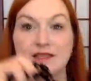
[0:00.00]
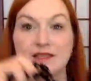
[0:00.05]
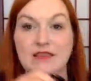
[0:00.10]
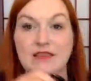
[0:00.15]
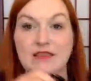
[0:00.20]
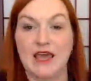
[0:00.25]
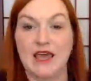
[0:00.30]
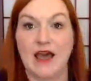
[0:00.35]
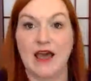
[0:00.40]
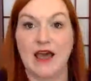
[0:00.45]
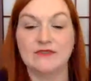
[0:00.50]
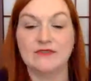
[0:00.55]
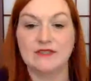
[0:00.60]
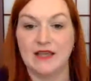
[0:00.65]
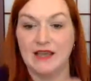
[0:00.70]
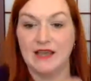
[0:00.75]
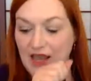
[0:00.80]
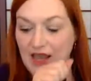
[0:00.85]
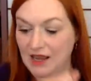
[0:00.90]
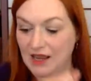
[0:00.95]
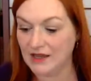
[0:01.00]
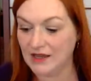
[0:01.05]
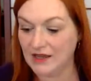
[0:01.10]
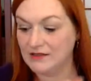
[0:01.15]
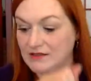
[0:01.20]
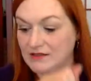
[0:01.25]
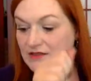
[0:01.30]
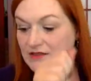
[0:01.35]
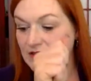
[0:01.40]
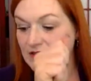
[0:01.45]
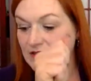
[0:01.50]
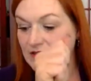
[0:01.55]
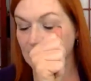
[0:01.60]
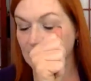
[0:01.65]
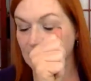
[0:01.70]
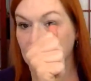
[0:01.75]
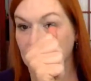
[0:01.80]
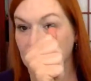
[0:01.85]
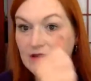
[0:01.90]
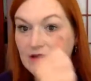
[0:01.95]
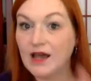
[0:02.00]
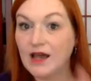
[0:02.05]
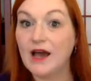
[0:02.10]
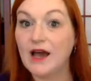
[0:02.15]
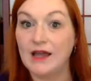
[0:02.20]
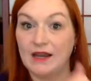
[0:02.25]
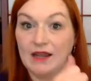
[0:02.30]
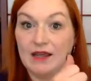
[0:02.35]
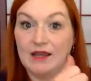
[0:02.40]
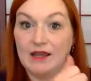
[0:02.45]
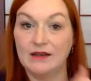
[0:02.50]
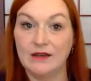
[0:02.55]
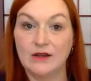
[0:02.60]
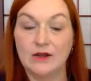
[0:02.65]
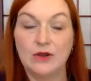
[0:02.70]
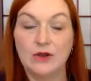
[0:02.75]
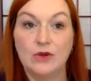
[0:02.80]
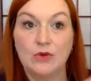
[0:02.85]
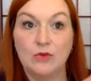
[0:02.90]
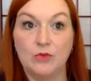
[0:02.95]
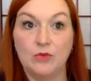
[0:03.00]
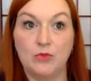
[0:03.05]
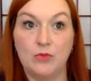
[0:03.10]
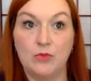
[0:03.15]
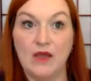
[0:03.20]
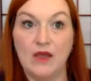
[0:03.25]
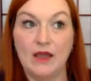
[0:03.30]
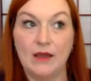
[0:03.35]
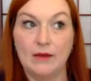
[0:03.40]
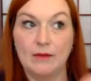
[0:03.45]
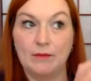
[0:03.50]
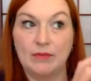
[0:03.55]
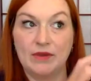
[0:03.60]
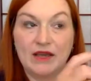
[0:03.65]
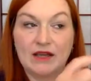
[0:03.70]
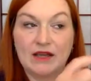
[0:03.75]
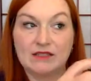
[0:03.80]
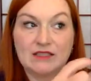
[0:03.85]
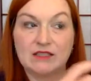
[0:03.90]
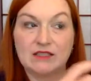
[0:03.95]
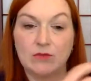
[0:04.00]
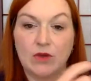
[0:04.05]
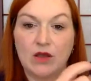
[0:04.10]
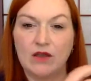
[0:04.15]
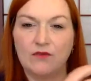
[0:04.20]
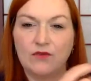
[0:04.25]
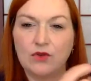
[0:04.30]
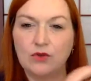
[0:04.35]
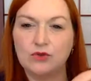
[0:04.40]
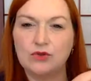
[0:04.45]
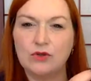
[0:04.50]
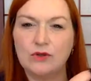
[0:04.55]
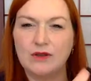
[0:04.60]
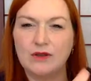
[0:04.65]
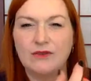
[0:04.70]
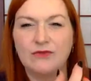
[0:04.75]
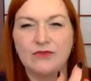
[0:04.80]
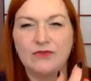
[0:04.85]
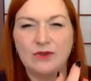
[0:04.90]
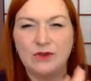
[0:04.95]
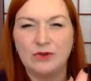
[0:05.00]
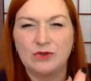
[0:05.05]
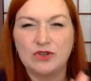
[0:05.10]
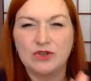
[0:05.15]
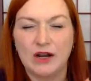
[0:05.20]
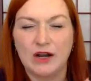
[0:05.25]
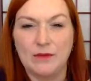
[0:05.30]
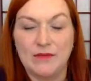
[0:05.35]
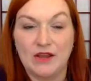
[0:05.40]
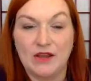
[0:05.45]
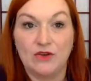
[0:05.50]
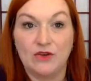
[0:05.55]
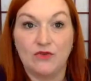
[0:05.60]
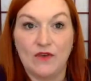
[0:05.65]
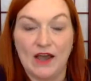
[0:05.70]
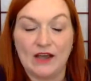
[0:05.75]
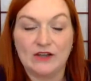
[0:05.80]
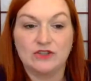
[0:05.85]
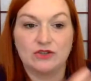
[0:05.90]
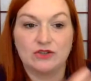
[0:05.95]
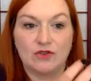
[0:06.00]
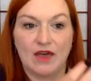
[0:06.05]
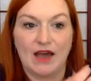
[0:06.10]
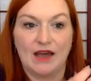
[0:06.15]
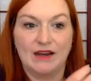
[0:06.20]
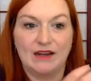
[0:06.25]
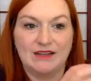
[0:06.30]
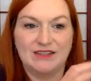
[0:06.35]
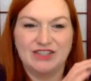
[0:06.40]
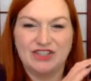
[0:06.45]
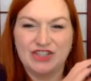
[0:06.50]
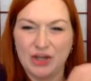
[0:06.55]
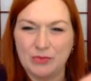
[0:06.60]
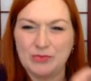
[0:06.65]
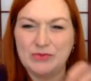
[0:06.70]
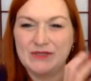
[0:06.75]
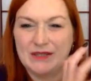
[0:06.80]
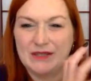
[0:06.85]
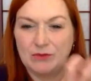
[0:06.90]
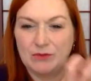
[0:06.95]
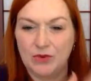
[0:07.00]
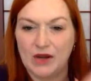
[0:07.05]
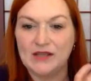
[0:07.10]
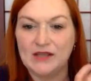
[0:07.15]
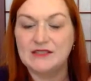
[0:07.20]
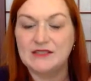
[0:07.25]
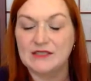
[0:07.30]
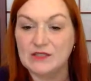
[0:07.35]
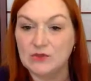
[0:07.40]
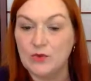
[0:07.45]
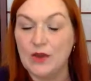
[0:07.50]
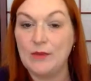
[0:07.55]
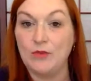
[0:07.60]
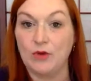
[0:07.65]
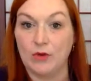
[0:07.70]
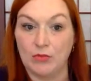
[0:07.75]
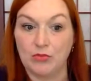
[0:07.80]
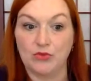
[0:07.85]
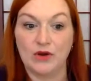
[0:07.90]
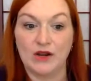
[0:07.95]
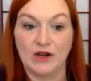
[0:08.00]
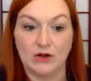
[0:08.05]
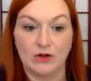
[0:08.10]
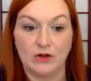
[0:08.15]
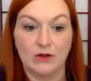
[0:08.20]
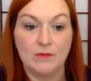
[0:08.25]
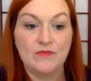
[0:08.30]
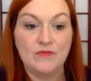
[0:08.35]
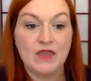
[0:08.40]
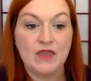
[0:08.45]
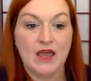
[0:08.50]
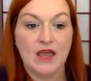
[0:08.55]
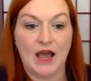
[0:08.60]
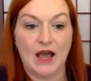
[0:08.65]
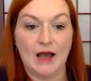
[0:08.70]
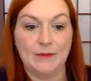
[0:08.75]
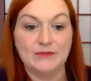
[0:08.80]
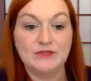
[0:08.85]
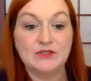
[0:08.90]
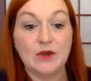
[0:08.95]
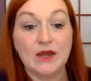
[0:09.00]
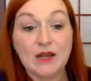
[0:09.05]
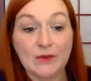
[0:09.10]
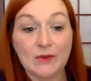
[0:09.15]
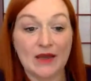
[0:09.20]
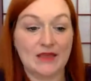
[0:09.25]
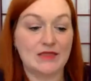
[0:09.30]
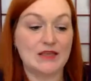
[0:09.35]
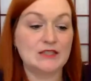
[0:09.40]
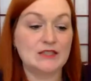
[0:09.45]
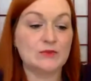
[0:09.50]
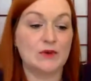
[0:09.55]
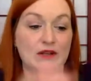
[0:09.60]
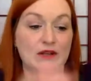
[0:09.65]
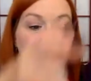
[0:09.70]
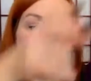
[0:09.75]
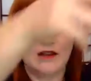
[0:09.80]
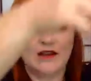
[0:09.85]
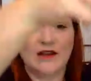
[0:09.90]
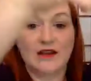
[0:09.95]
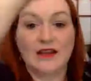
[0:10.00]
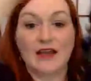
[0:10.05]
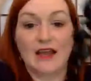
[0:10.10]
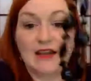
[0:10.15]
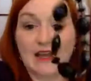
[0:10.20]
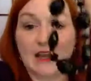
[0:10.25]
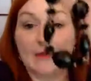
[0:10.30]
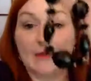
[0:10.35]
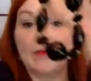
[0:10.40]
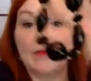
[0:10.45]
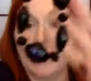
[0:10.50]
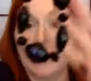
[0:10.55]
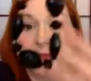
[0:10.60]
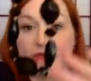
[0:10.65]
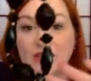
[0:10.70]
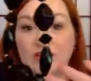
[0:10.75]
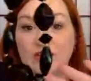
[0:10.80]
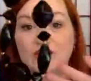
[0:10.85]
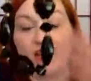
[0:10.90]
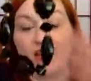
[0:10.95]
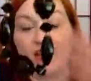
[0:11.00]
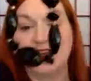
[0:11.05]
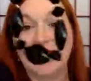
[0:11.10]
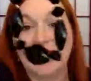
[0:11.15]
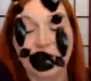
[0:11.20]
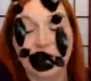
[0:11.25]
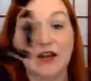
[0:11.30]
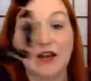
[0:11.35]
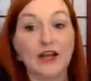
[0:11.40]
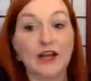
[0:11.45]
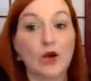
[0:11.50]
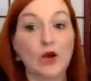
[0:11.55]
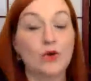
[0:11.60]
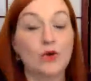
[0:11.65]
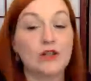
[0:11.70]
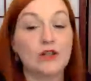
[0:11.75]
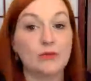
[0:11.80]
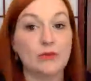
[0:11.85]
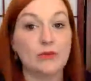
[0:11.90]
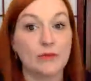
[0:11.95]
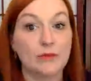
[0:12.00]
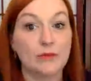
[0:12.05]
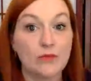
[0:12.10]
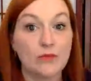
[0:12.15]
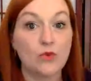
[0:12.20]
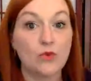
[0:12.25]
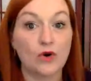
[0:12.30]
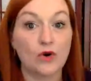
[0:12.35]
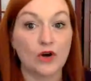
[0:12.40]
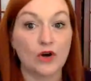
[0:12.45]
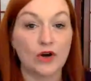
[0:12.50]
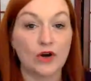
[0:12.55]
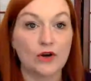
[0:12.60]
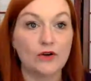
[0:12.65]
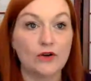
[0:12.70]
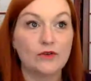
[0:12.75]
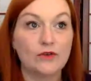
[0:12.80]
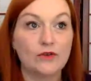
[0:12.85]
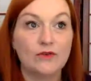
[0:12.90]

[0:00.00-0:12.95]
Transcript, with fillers: they have to hand cut it. Because if you if you try to manufacture that, it chips and breaks. It's way more brittle. Um, so anyway, this one ended up not being Jet. Now that I know a little bit more,